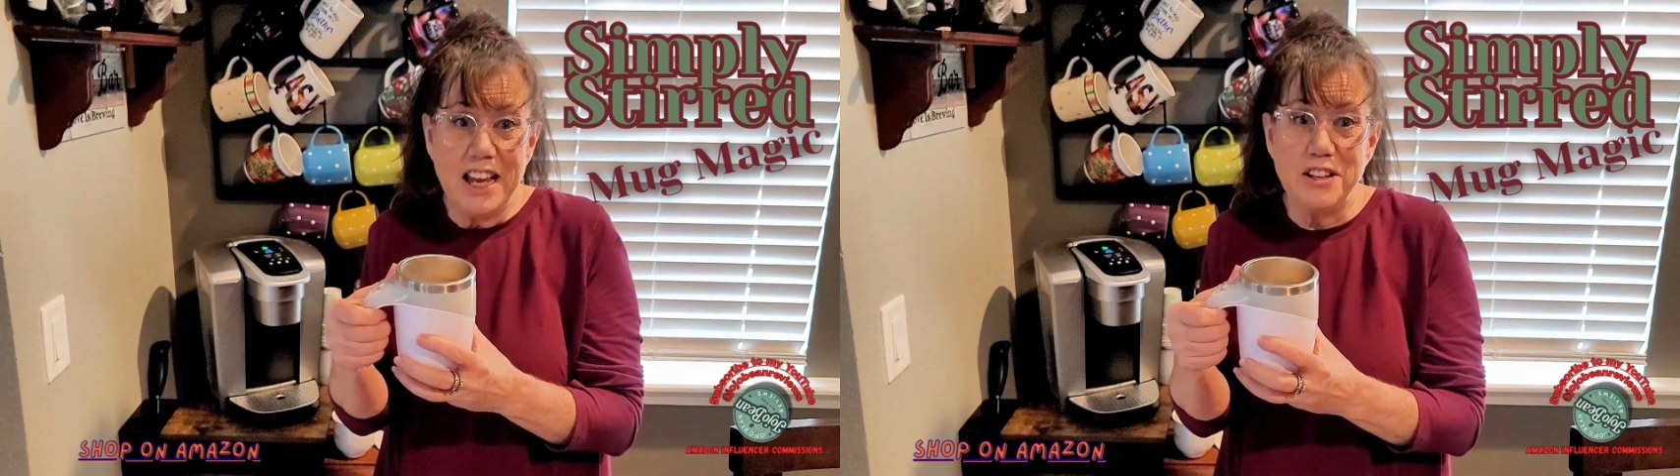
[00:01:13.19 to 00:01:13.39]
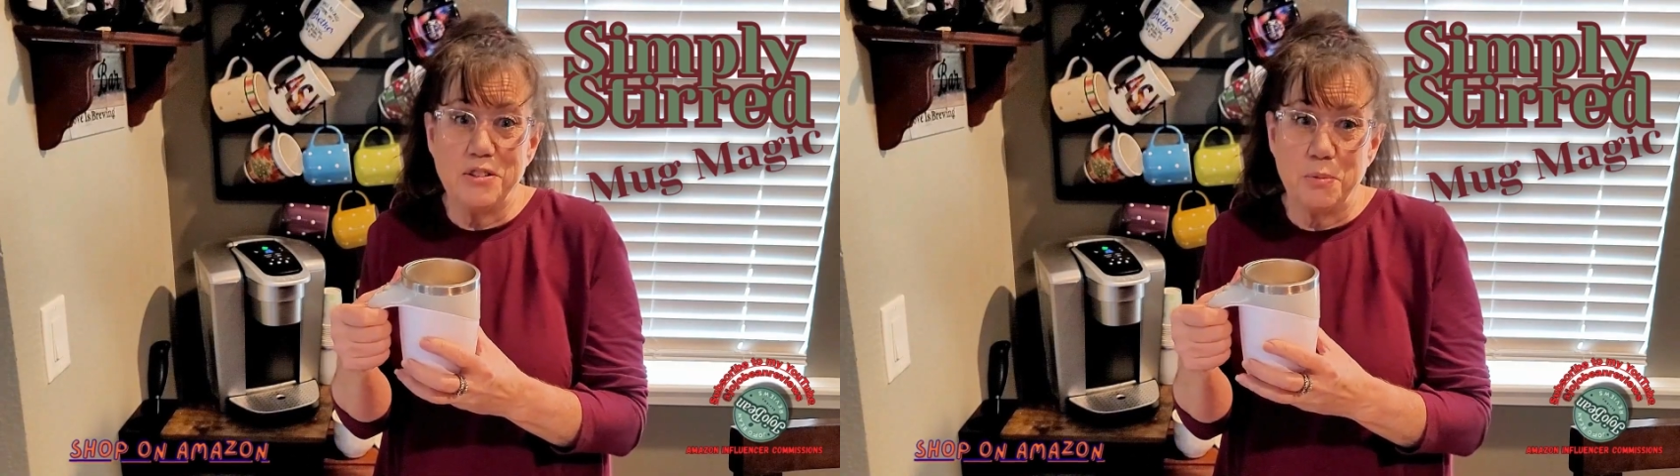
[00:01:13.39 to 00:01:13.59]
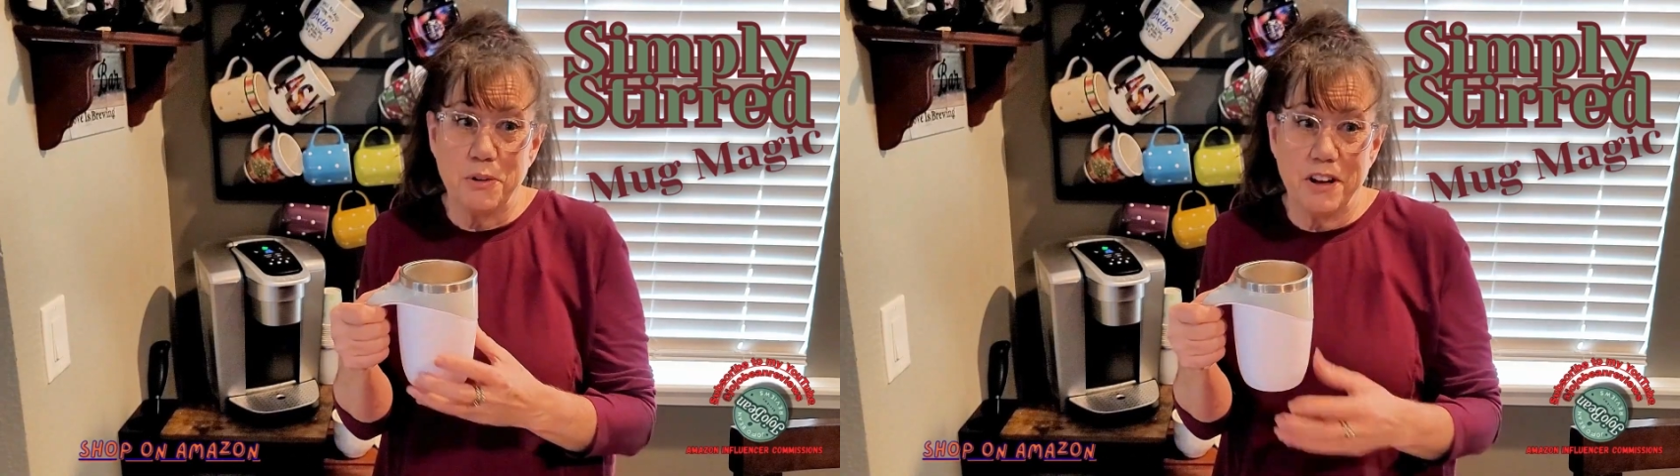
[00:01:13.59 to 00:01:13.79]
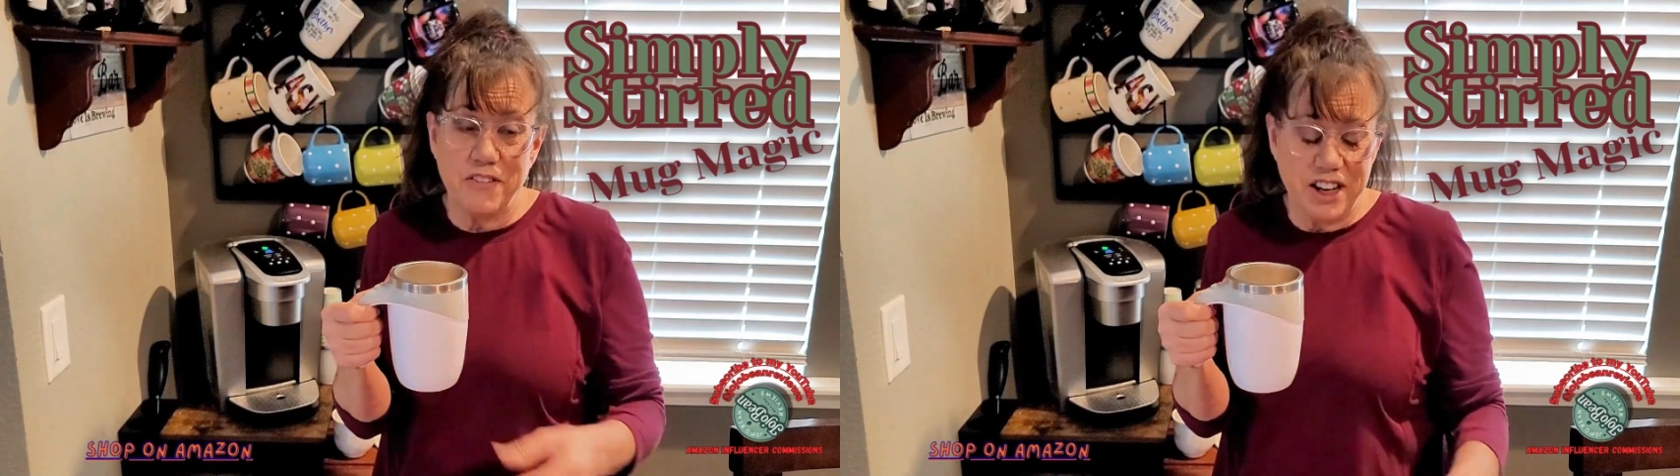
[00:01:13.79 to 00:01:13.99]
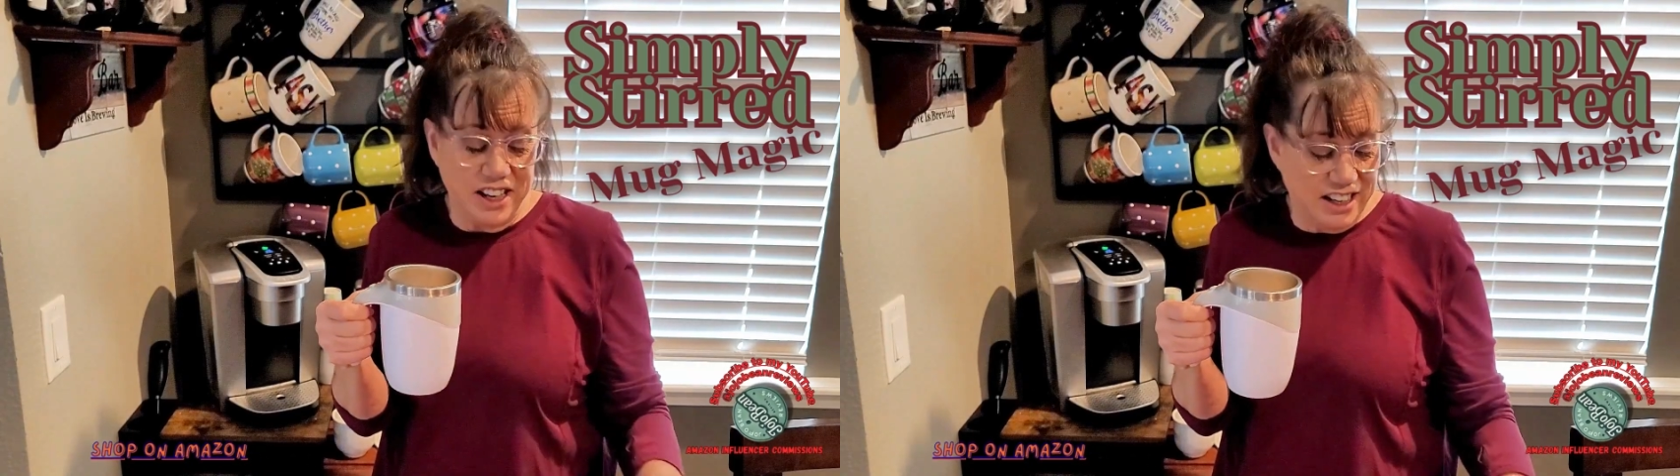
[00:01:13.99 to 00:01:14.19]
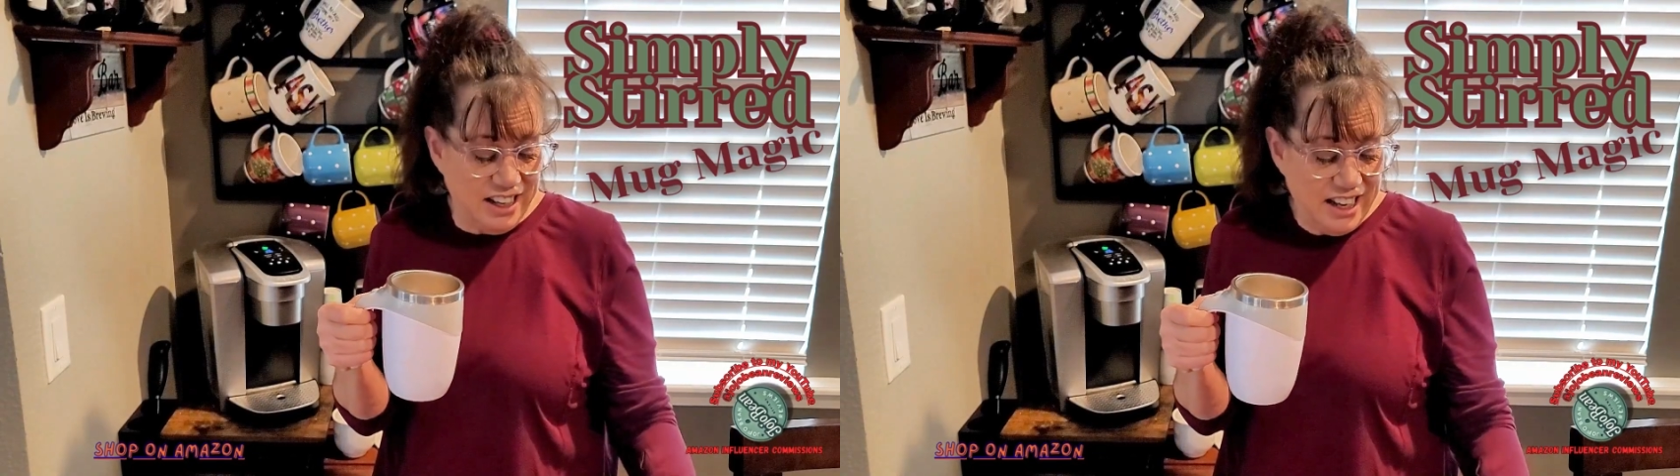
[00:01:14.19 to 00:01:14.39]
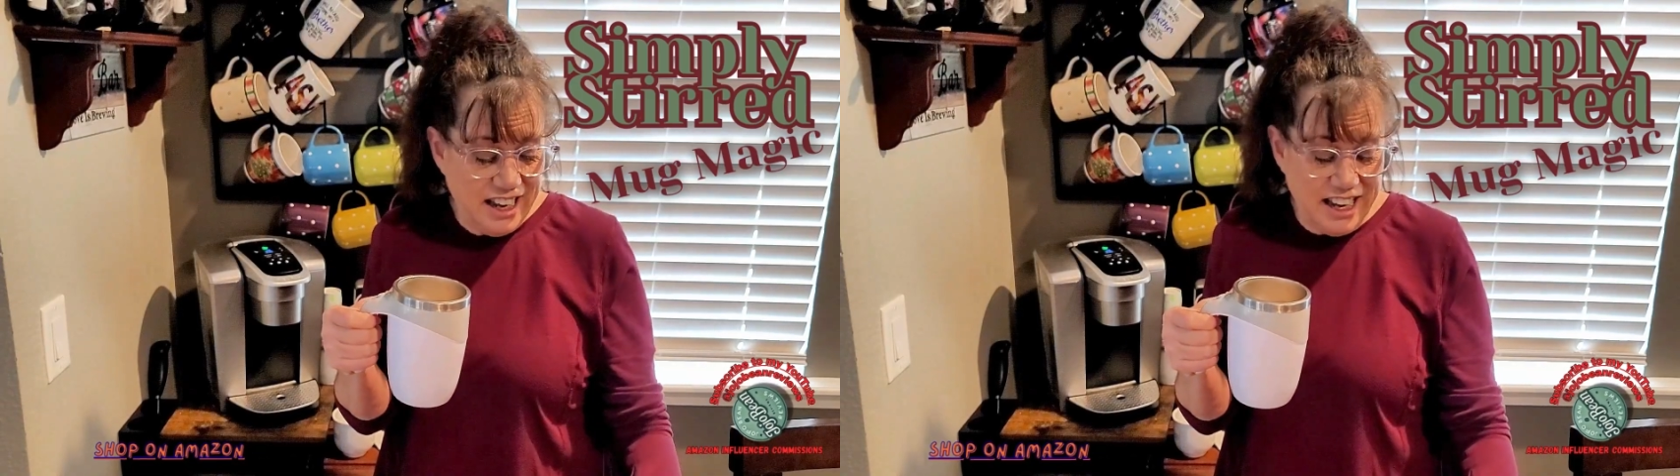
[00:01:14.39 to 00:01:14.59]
is super convenient.